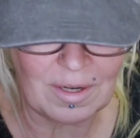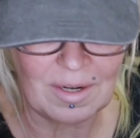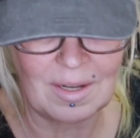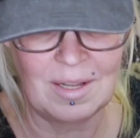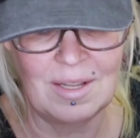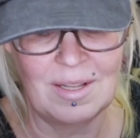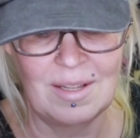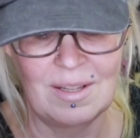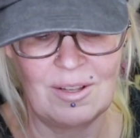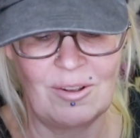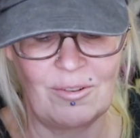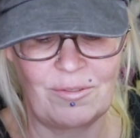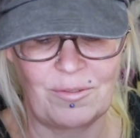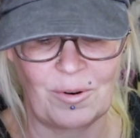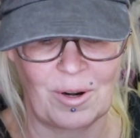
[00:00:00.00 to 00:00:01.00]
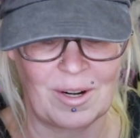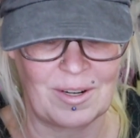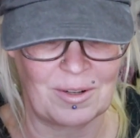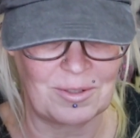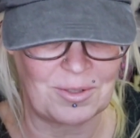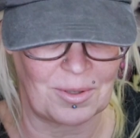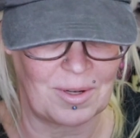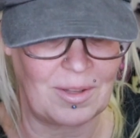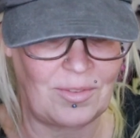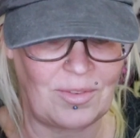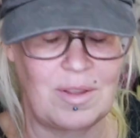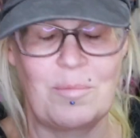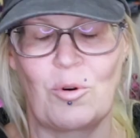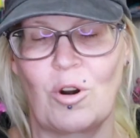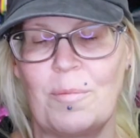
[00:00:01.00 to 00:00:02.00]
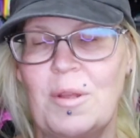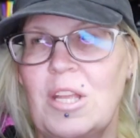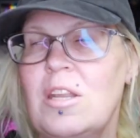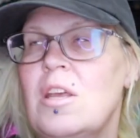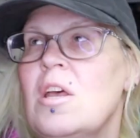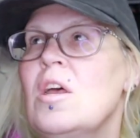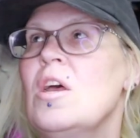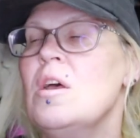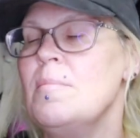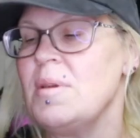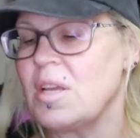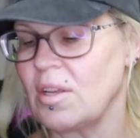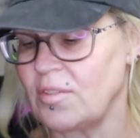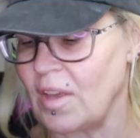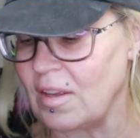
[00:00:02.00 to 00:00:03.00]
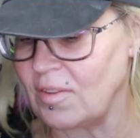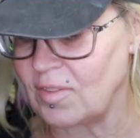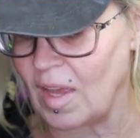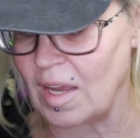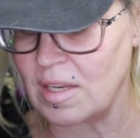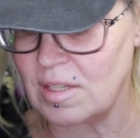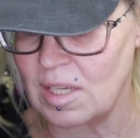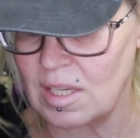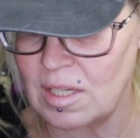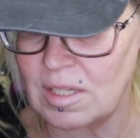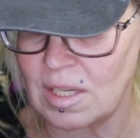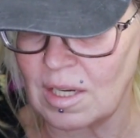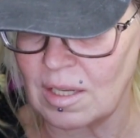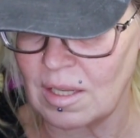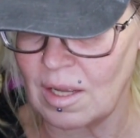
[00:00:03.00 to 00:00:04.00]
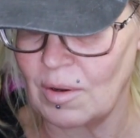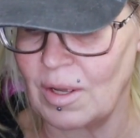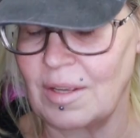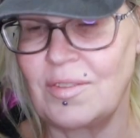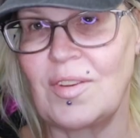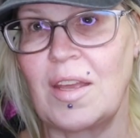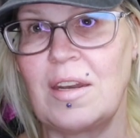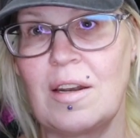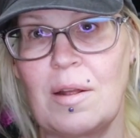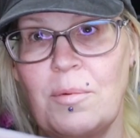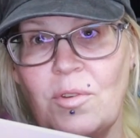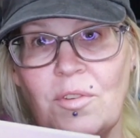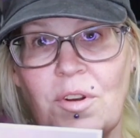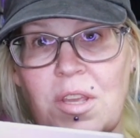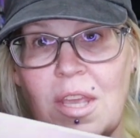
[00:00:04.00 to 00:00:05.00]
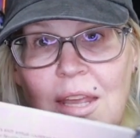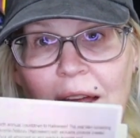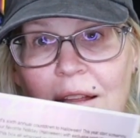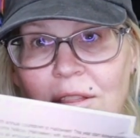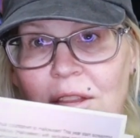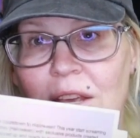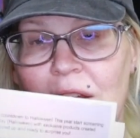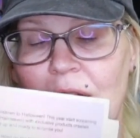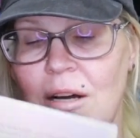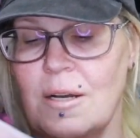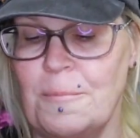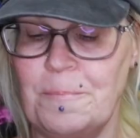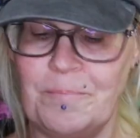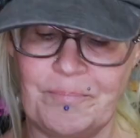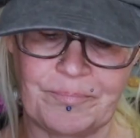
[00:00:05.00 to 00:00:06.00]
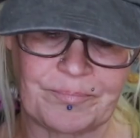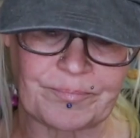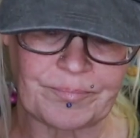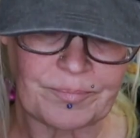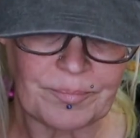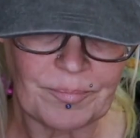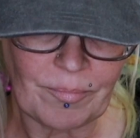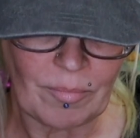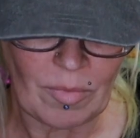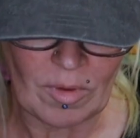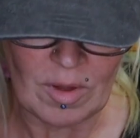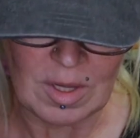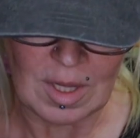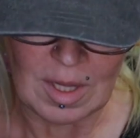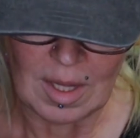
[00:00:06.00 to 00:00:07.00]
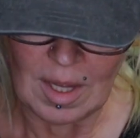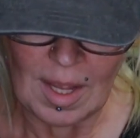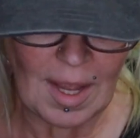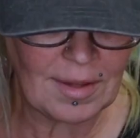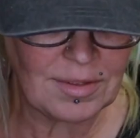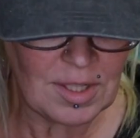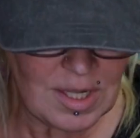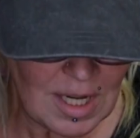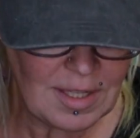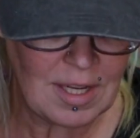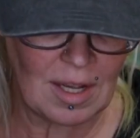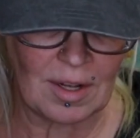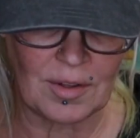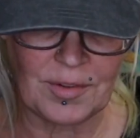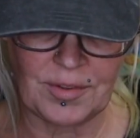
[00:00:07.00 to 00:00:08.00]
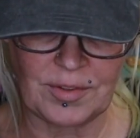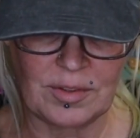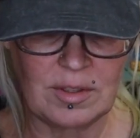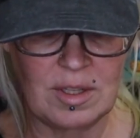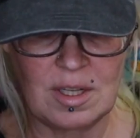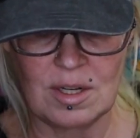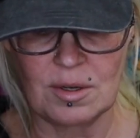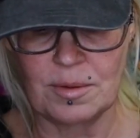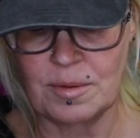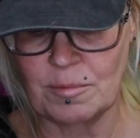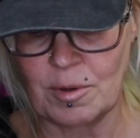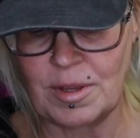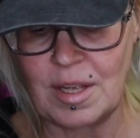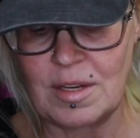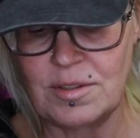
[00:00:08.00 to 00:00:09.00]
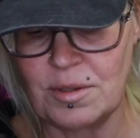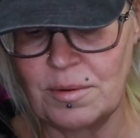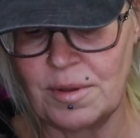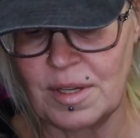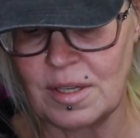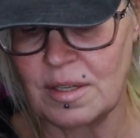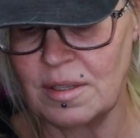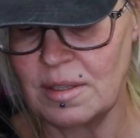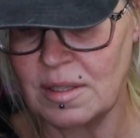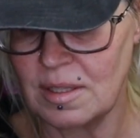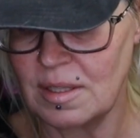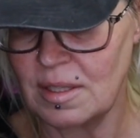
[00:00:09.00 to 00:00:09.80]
for Notoriously Morbid because I signed in. Oh, well, I signed in. I was looking at the um, at the details, you know, where they do the